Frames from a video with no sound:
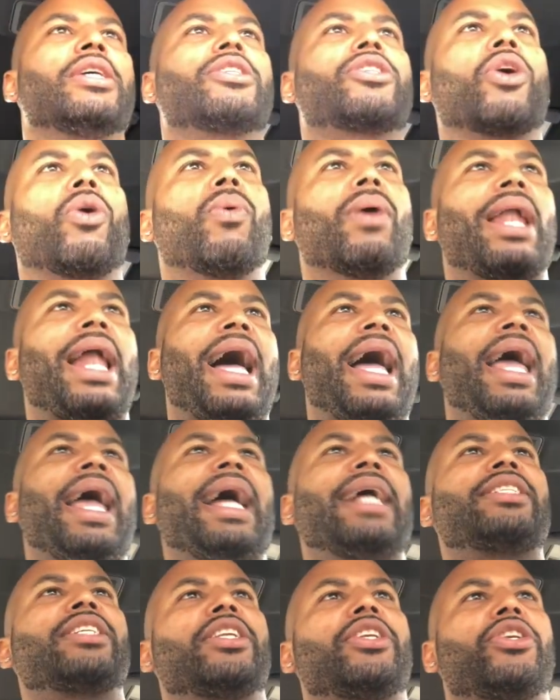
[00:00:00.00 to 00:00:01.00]
So what I
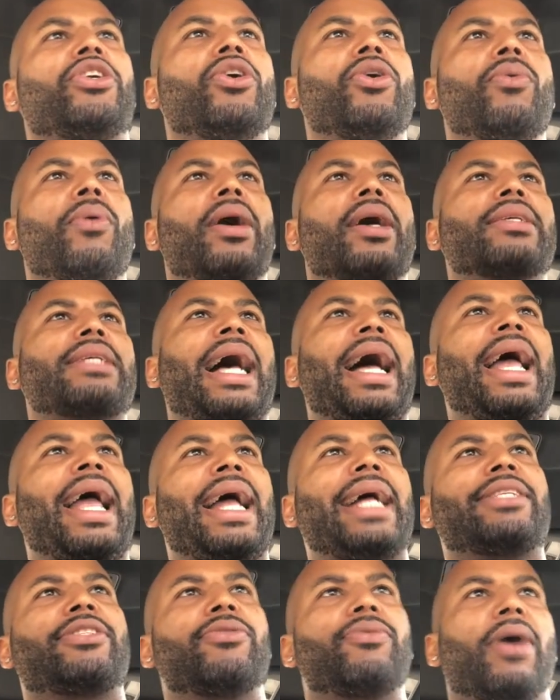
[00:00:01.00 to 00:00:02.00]
had to do was I
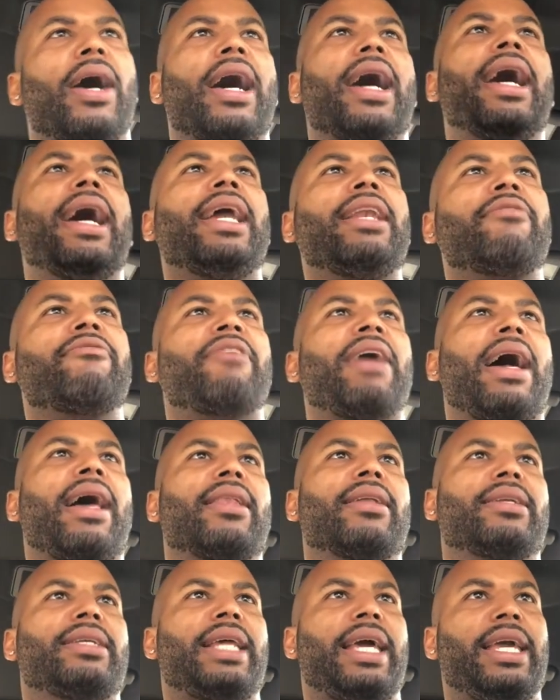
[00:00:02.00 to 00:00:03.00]
had to
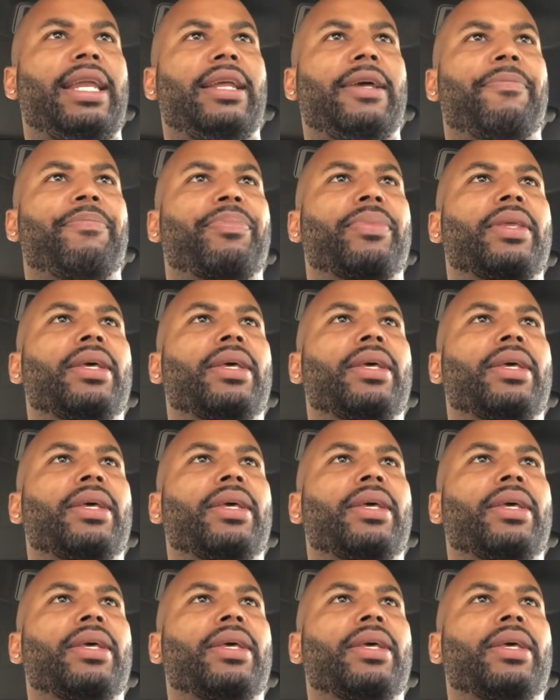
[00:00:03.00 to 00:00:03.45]
unvalidate it.